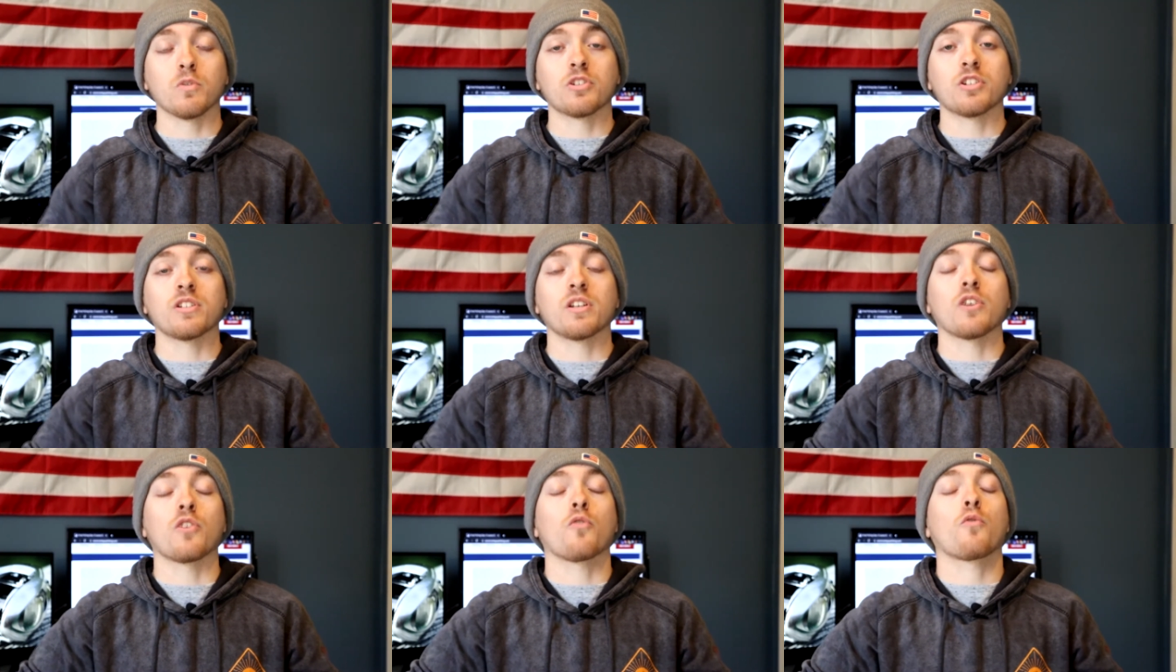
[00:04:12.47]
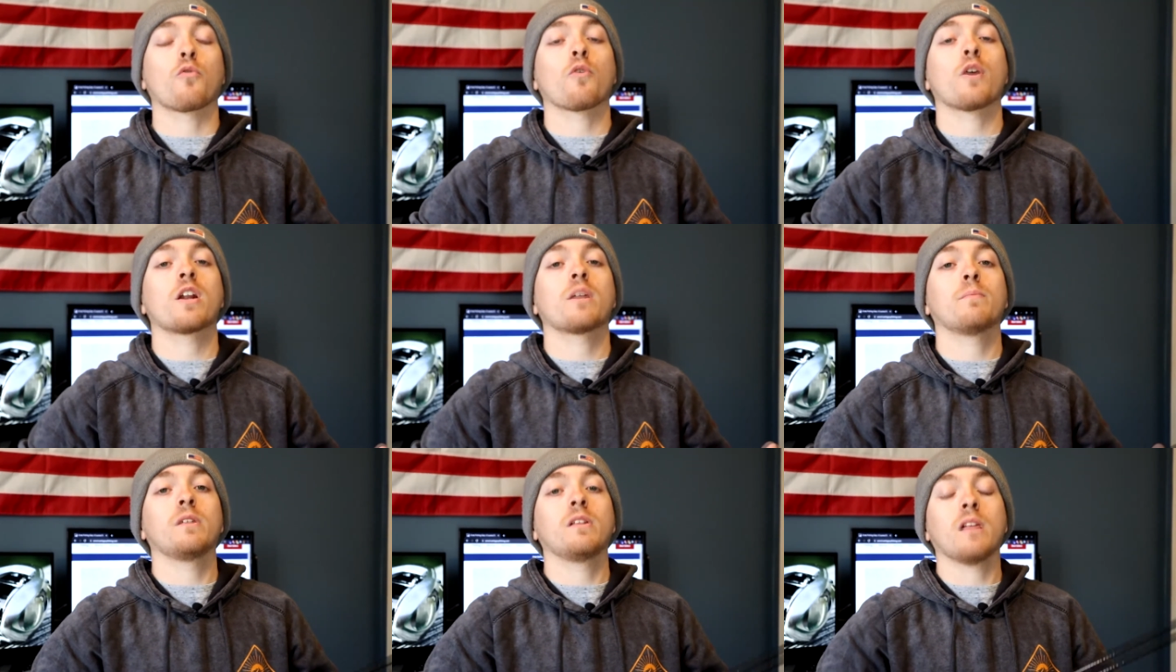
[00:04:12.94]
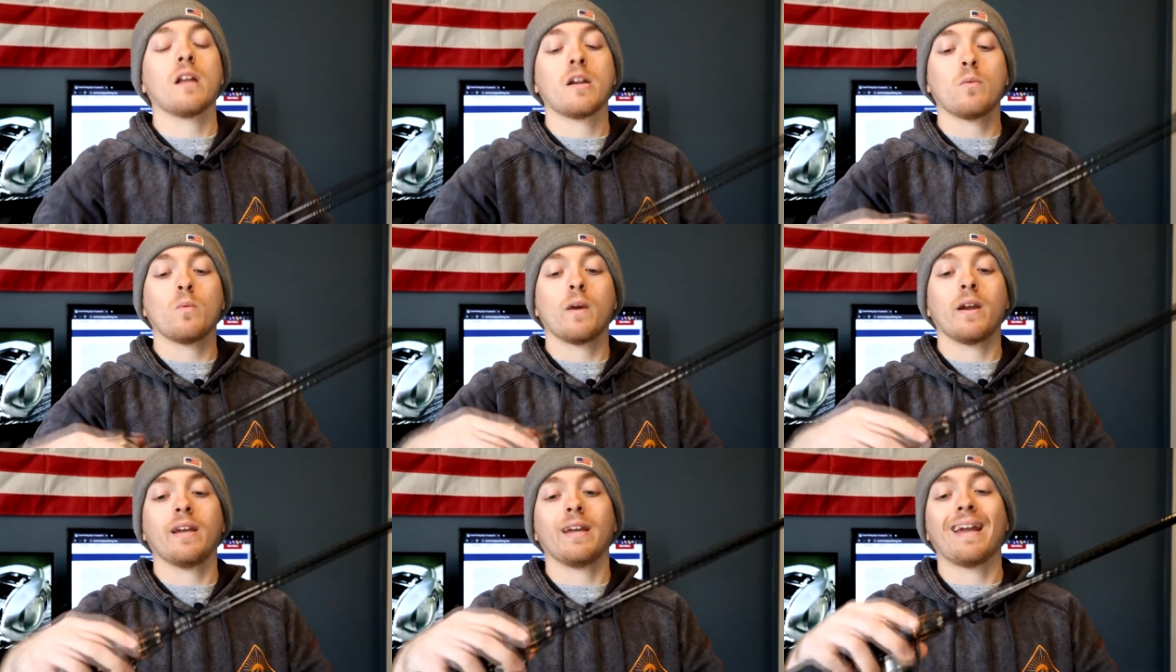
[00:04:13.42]
which is incredibly
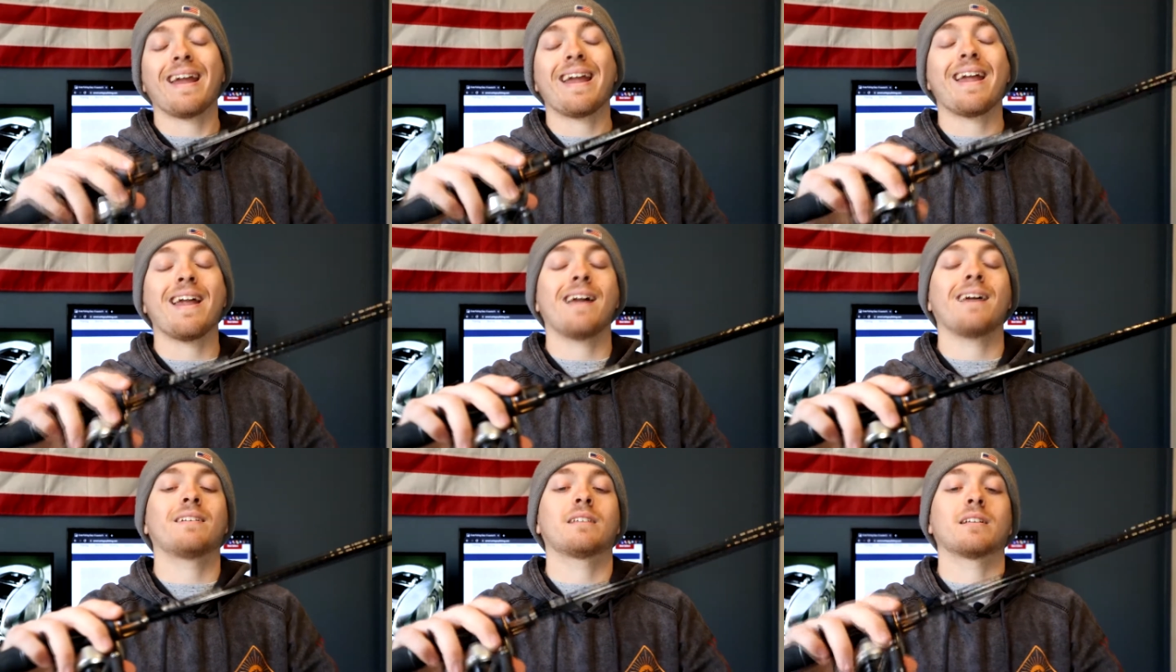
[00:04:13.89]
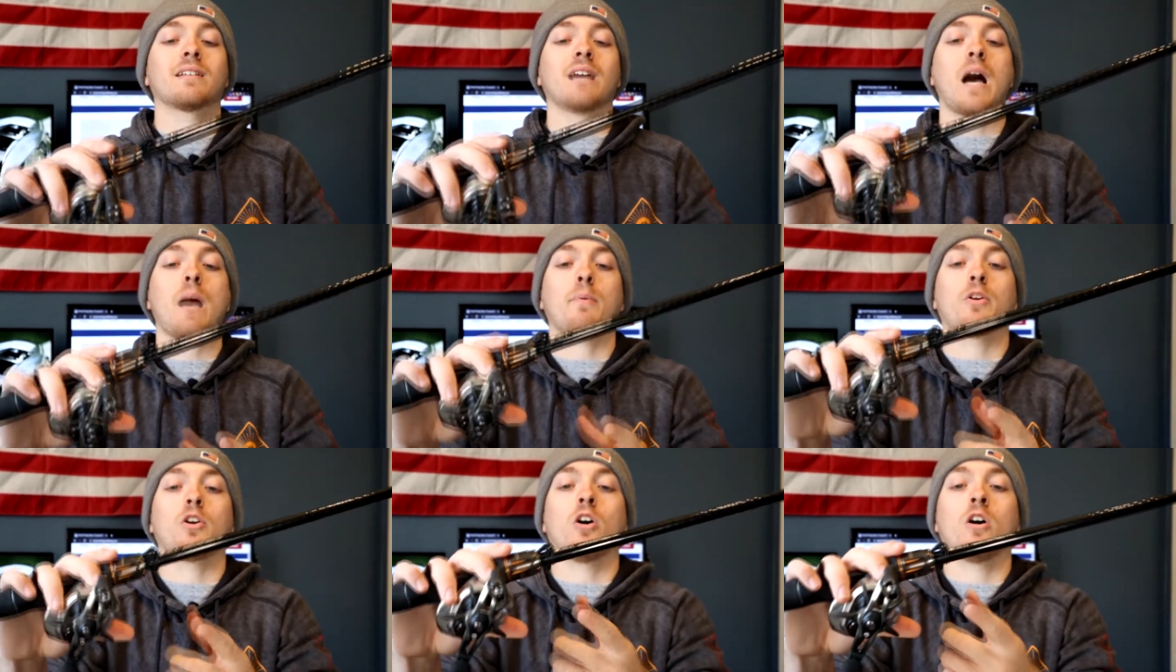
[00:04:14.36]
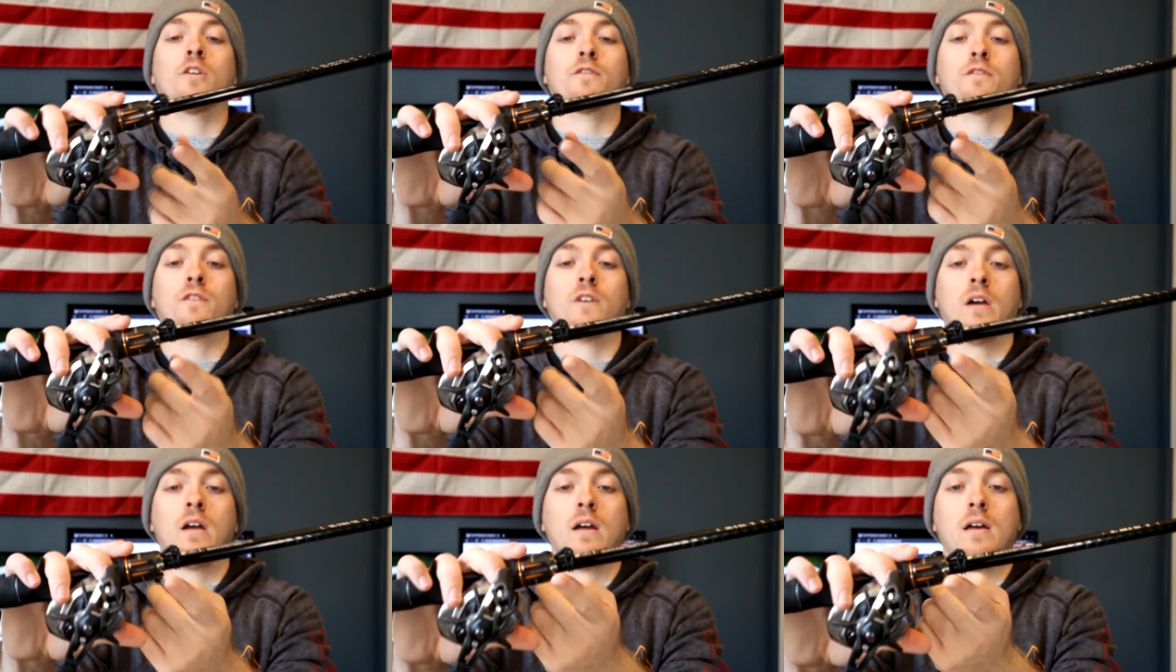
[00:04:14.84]
lightweight, and to top it
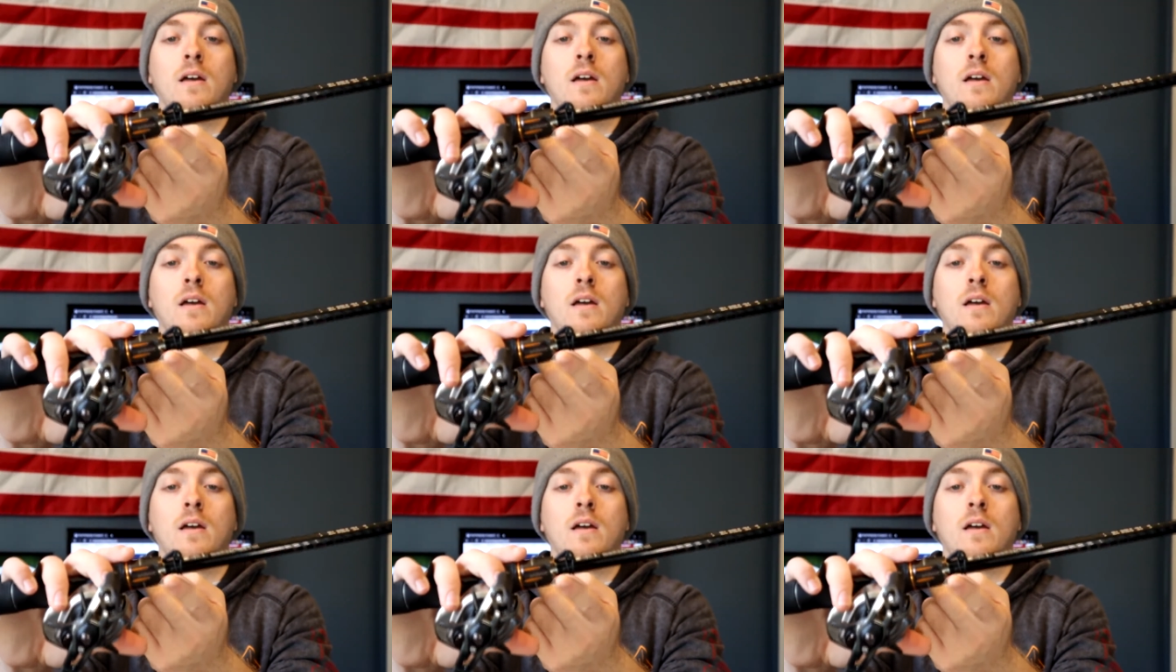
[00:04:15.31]
off,